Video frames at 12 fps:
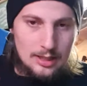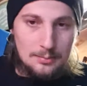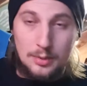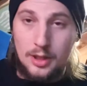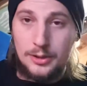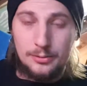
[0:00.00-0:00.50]
I
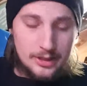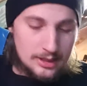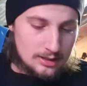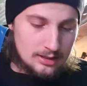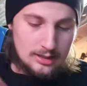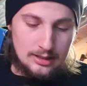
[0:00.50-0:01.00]
bought a
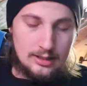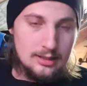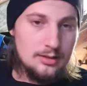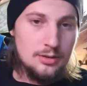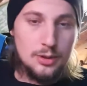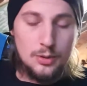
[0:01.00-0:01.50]
ring,
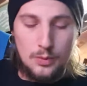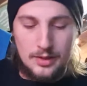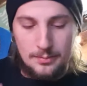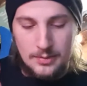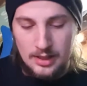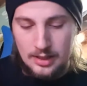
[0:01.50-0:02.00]
I took it
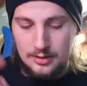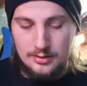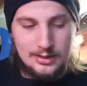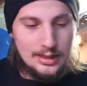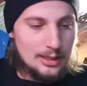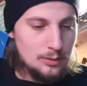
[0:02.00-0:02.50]
with me, I
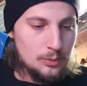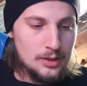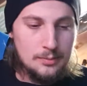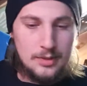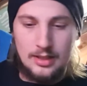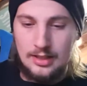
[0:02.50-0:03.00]
took the letter
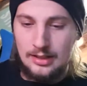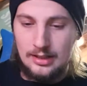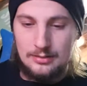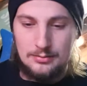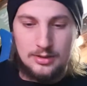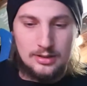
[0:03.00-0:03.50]
with me, and
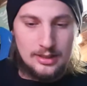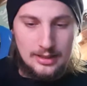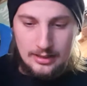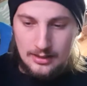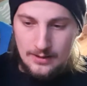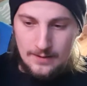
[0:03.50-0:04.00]
I'm just
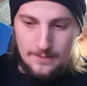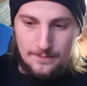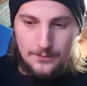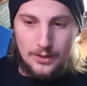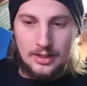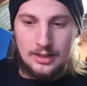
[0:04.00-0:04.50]
like,
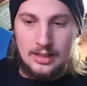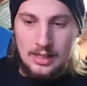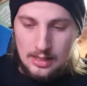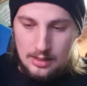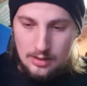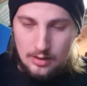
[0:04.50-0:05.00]
fuck it.
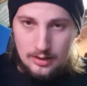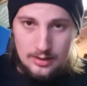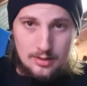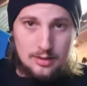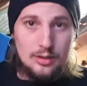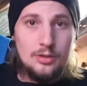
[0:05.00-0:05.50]

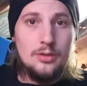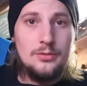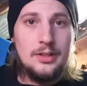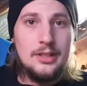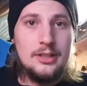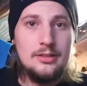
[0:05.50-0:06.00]
Let's go
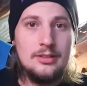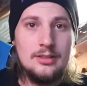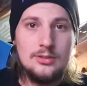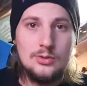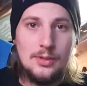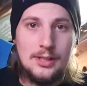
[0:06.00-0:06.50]
over there
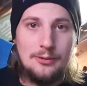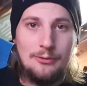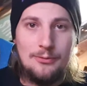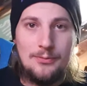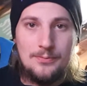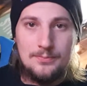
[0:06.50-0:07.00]
and try to,
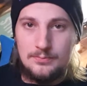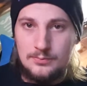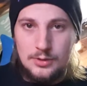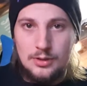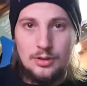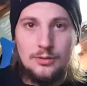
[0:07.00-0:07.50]

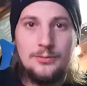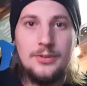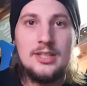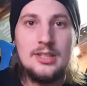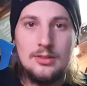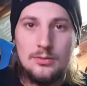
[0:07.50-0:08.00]
you know,
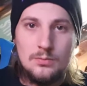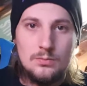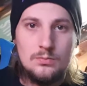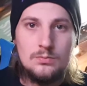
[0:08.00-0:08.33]
fix it